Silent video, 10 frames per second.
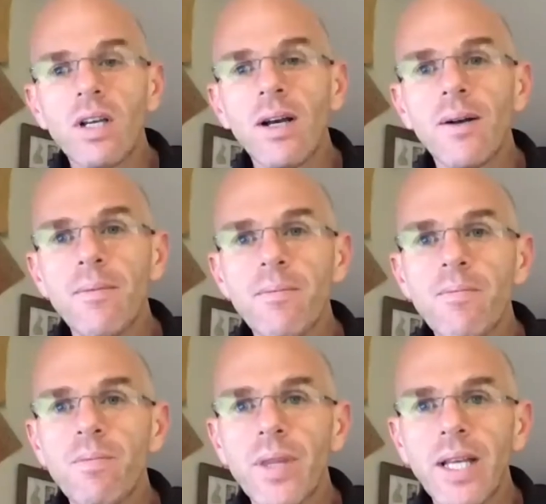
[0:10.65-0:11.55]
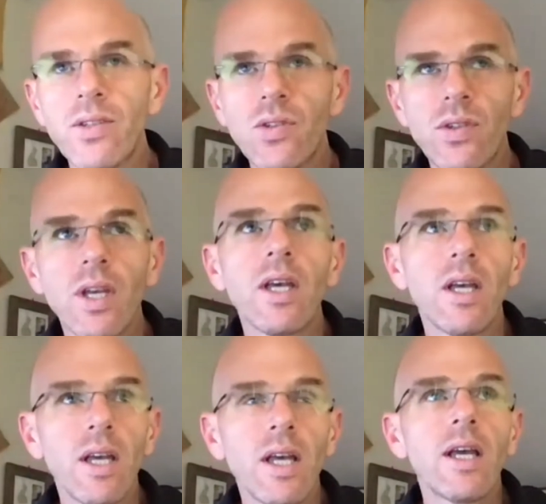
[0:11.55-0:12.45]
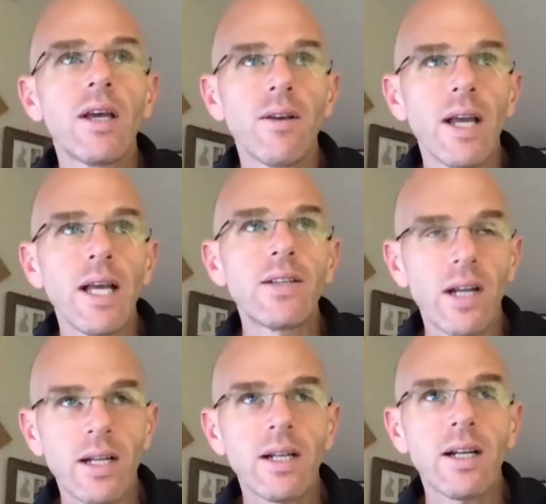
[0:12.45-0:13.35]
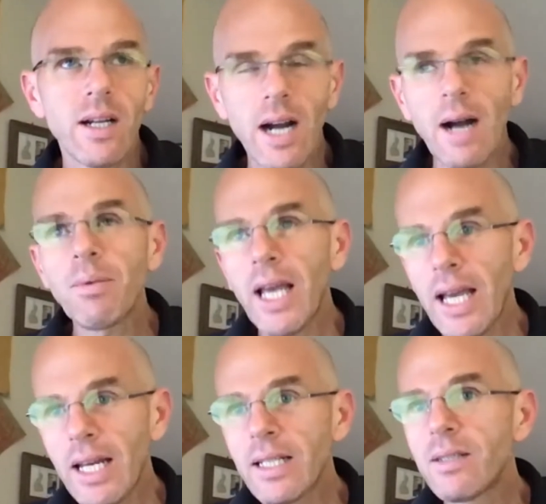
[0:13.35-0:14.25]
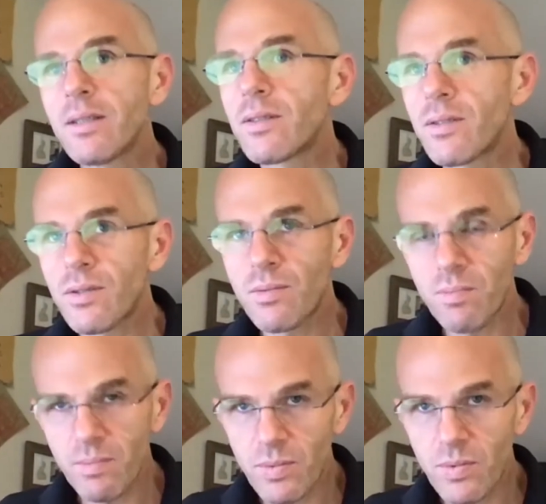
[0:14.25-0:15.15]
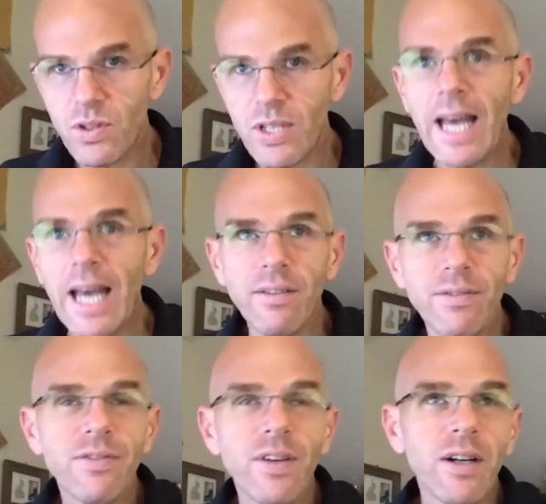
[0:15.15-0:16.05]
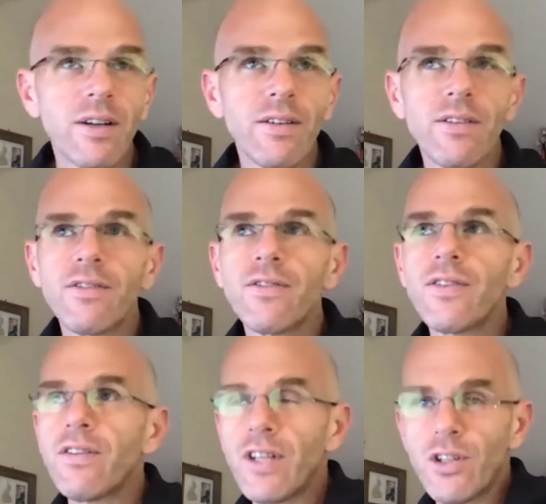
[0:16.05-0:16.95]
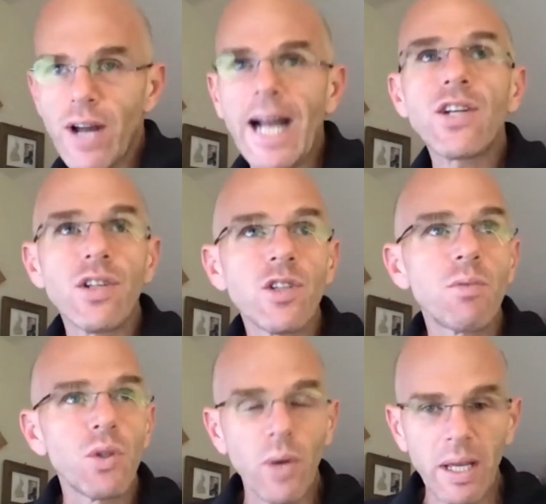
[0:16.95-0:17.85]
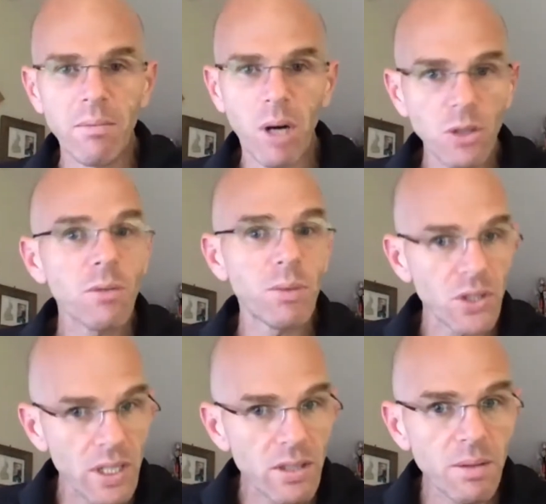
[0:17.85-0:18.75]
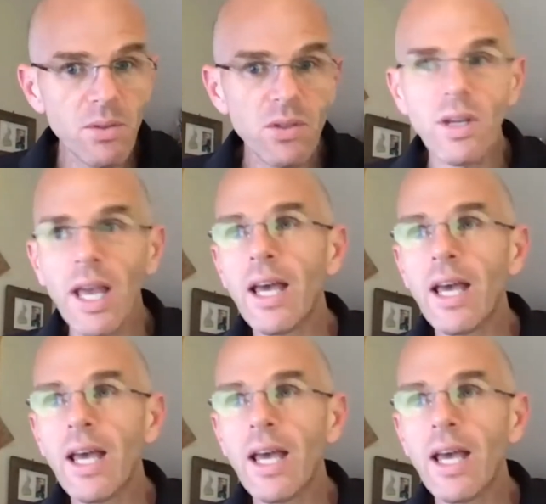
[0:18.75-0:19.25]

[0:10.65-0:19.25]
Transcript: Um, it's, it's a complicated set of, of, of, interactions between multiple systems.